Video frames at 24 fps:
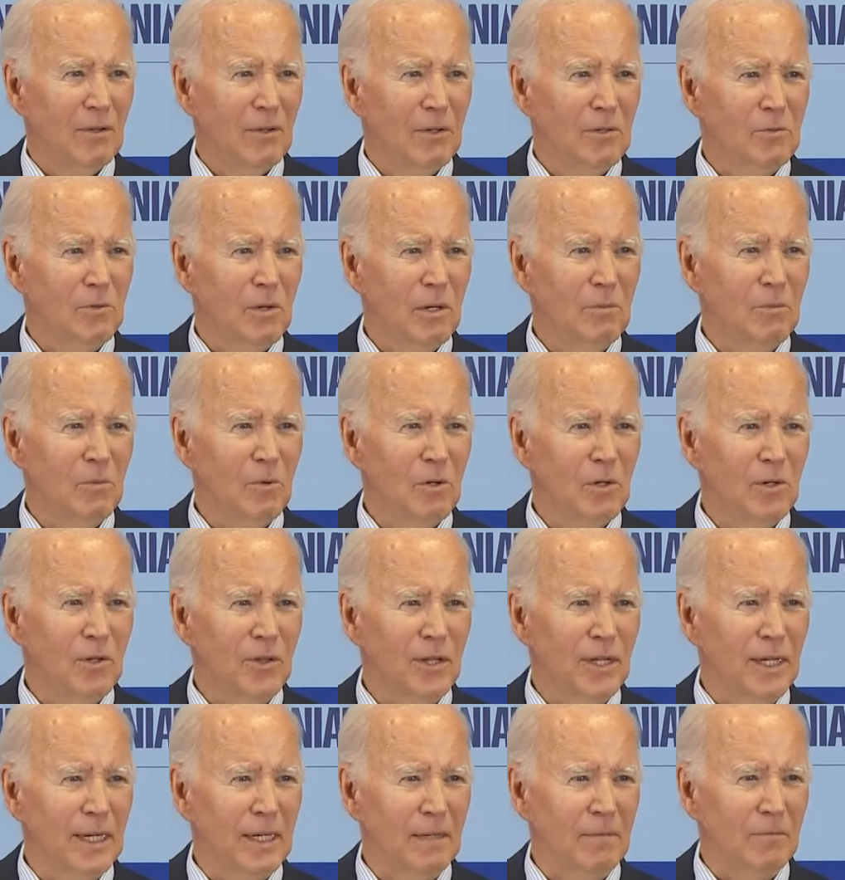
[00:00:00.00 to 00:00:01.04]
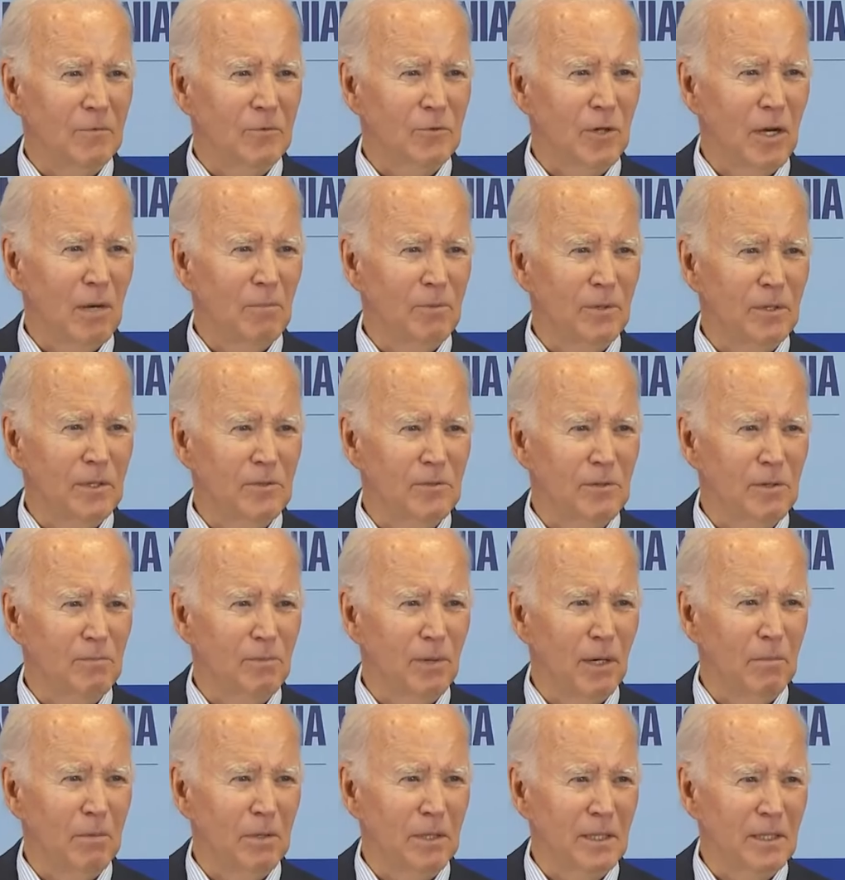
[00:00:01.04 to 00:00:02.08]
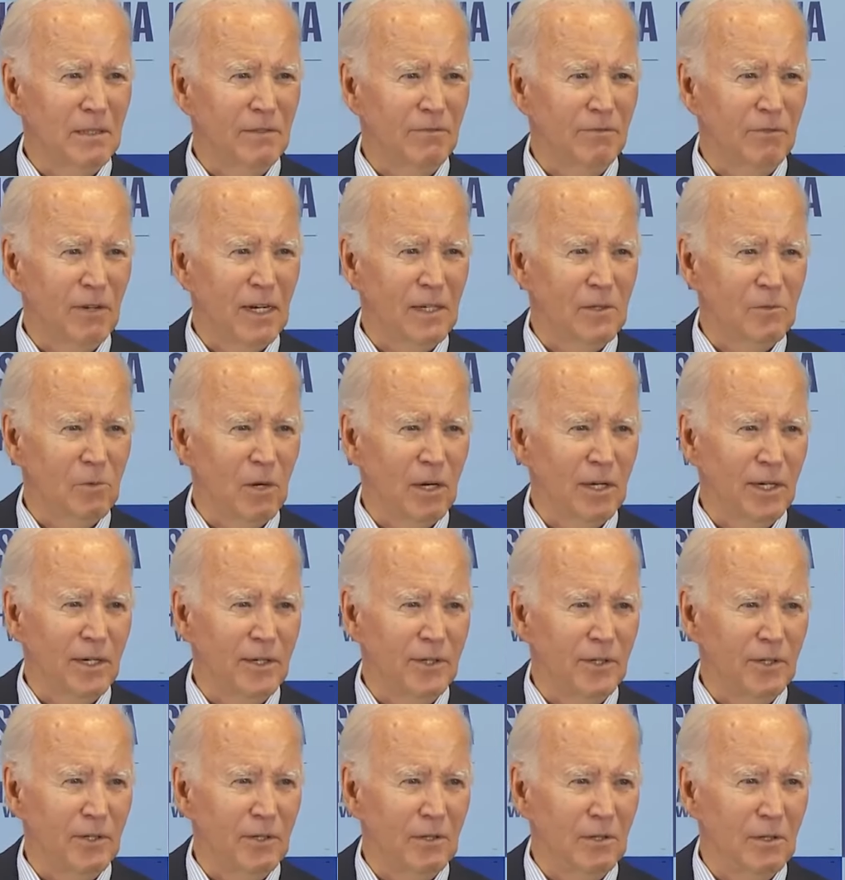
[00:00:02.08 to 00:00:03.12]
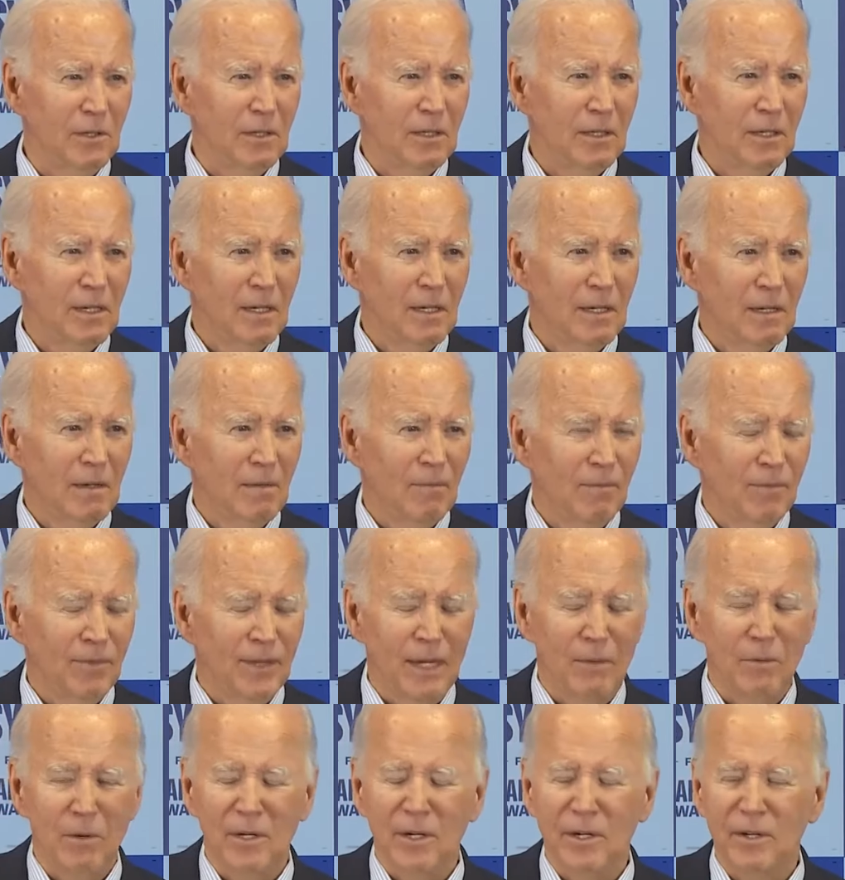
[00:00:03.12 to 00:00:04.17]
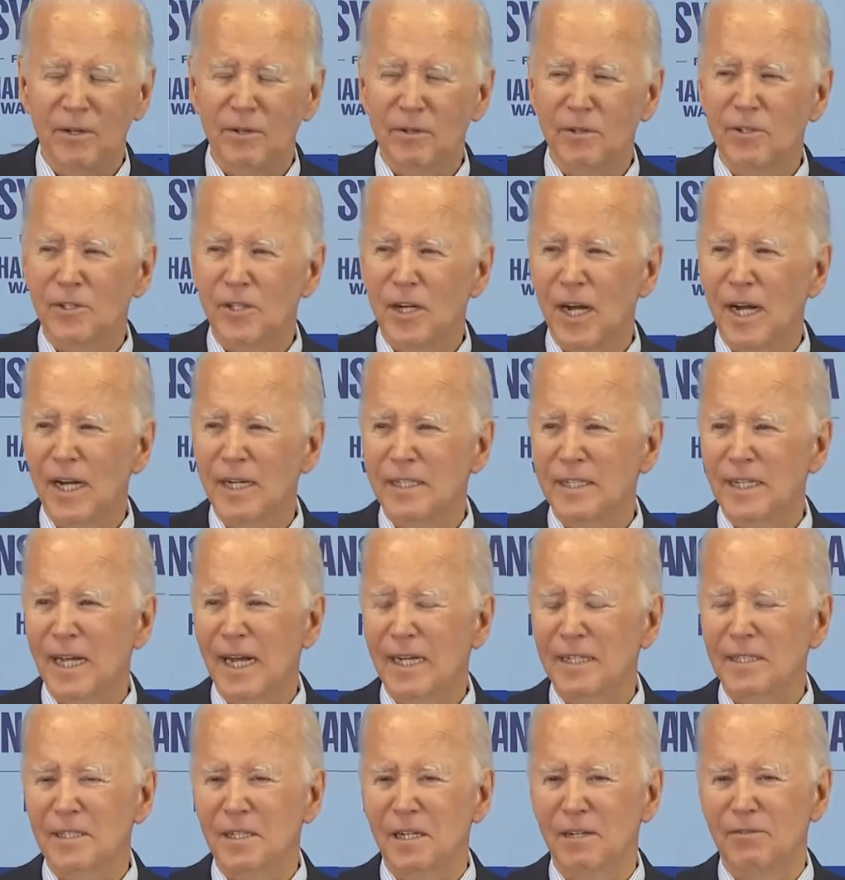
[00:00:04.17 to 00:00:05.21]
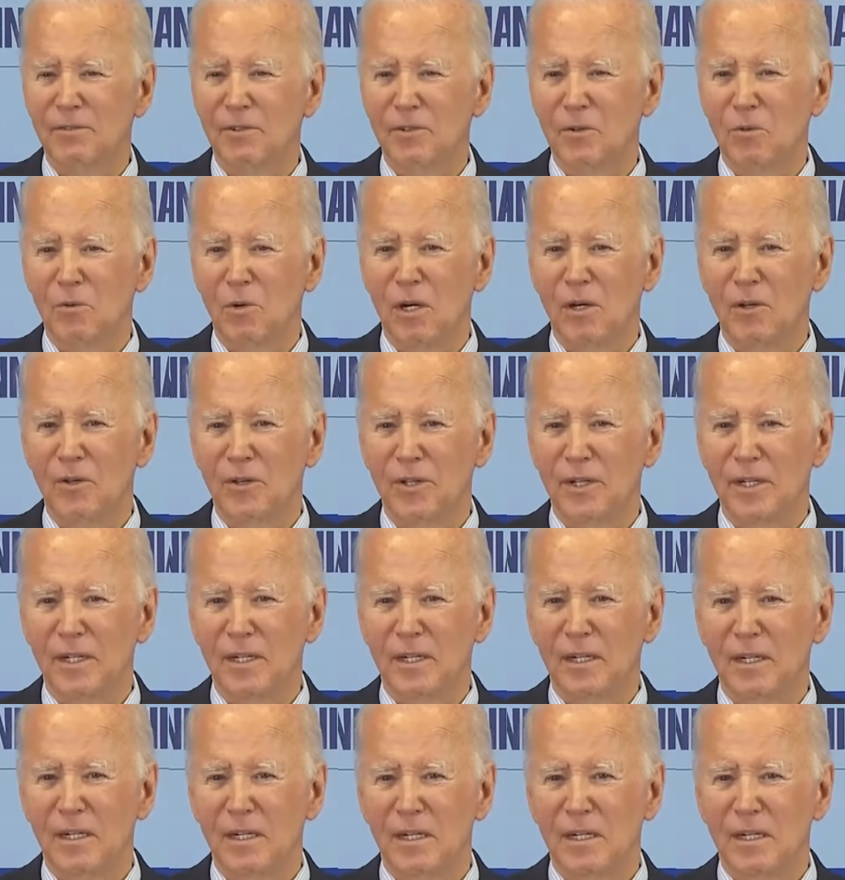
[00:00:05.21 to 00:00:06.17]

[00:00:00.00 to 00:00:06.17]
There's one more thing Trump and his Republican friends want to do. They want another giant tax cut for the wealthy.